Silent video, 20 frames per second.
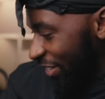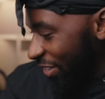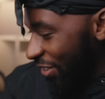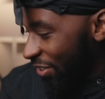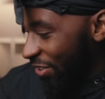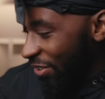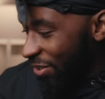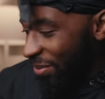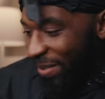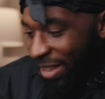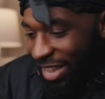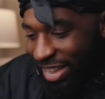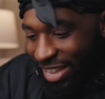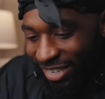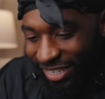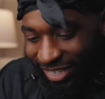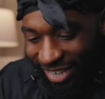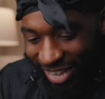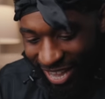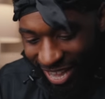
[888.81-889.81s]
dope
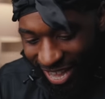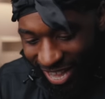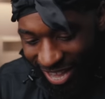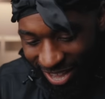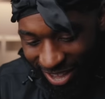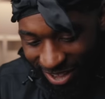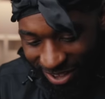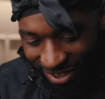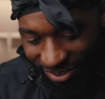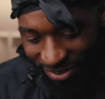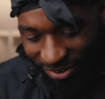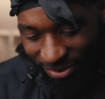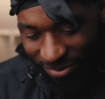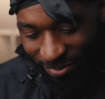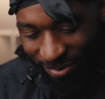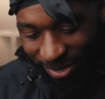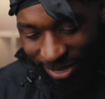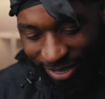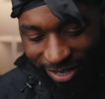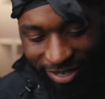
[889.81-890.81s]
as hell,
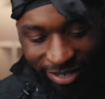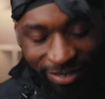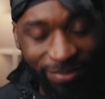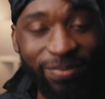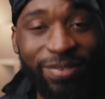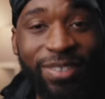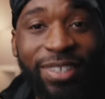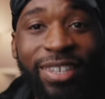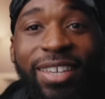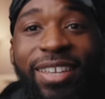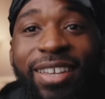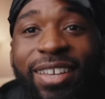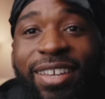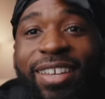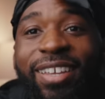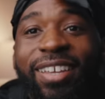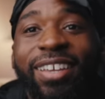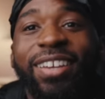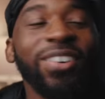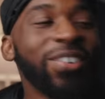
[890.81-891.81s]
bro.
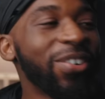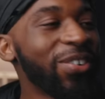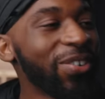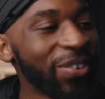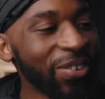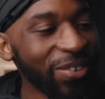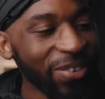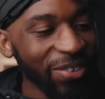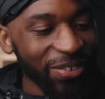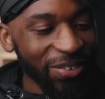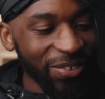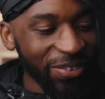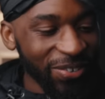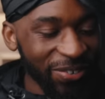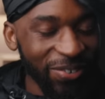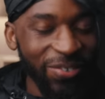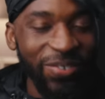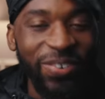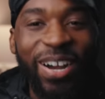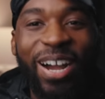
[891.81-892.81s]

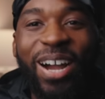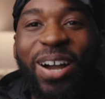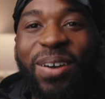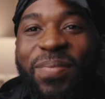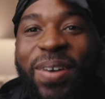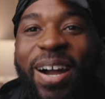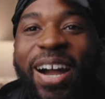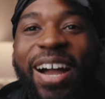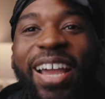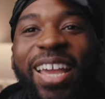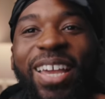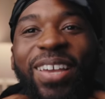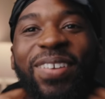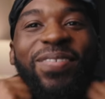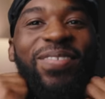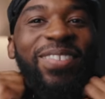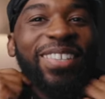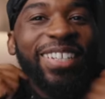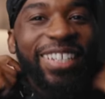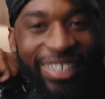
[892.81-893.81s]
Ooh, I'm hyped.
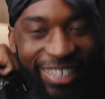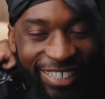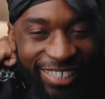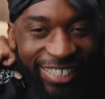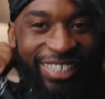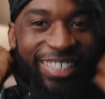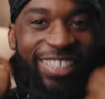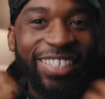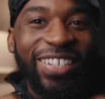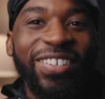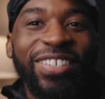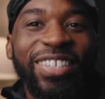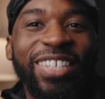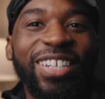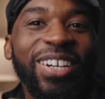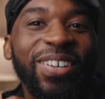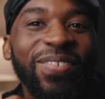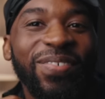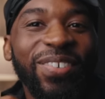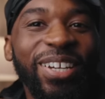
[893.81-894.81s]
This is so
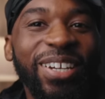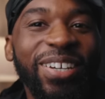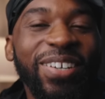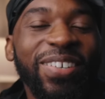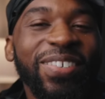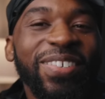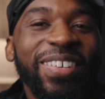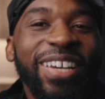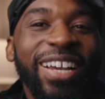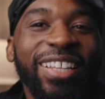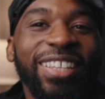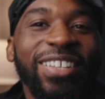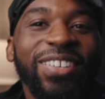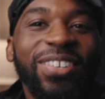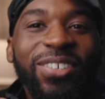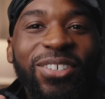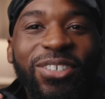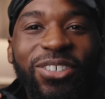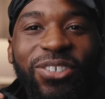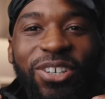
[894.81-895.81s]
tough, y'all. You got the
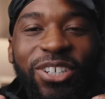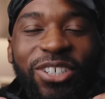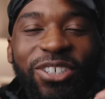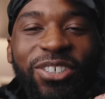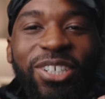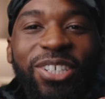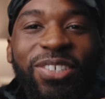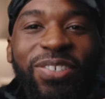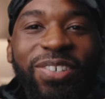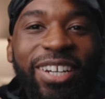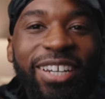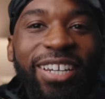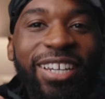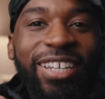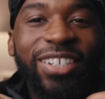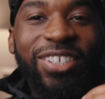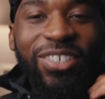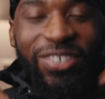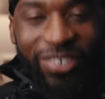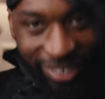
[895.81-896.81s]
little drawstrings right here
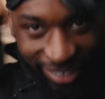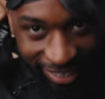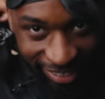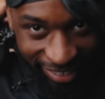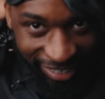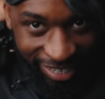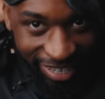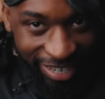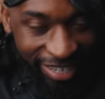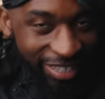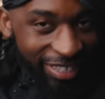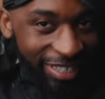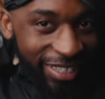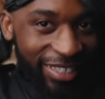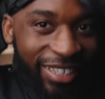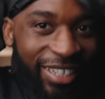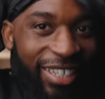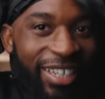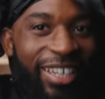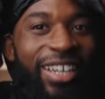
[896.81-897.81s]
that you can
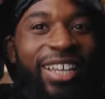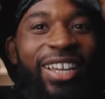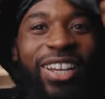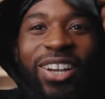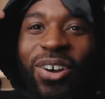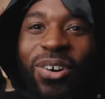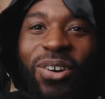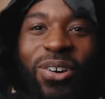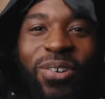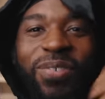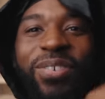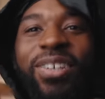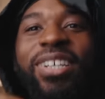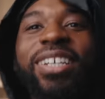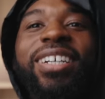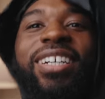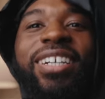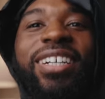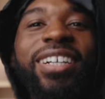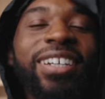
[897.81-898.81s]
adjust. go over the
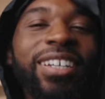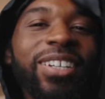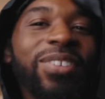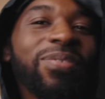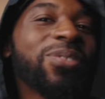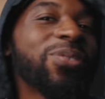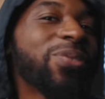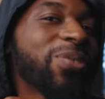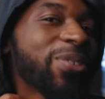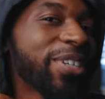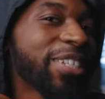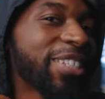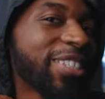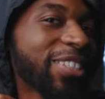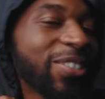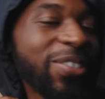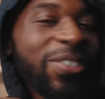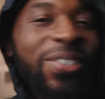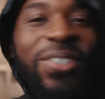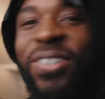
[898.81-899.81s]
hood if you want
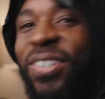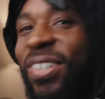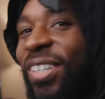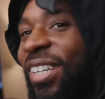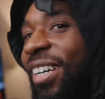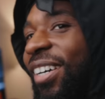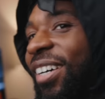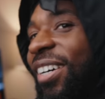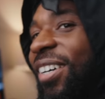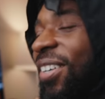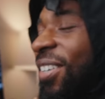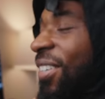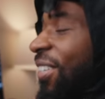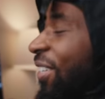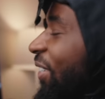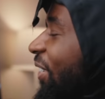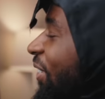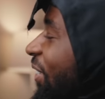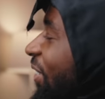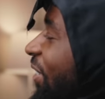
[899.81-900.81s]
to, you know.
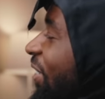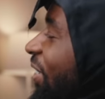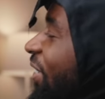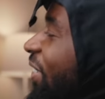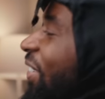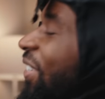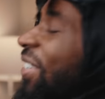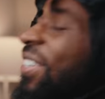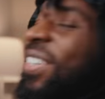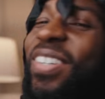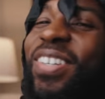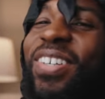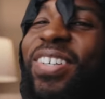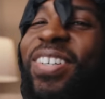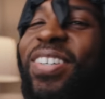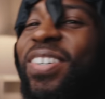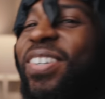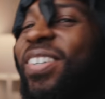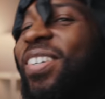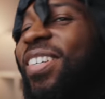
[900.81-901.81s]

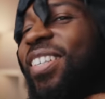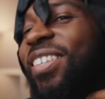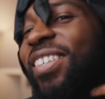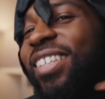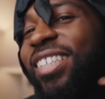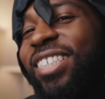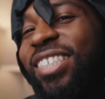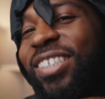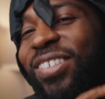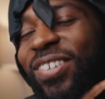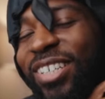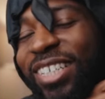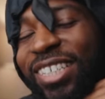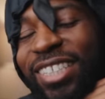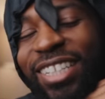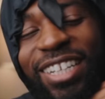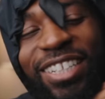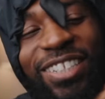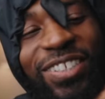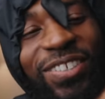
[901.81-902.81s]
Oh, you can scrunch
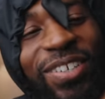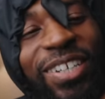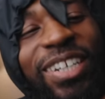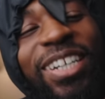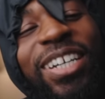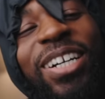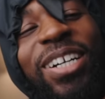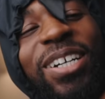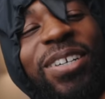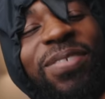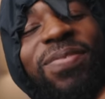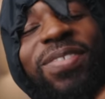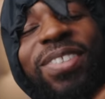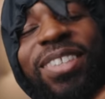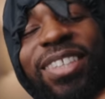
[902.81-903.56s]
that joint up.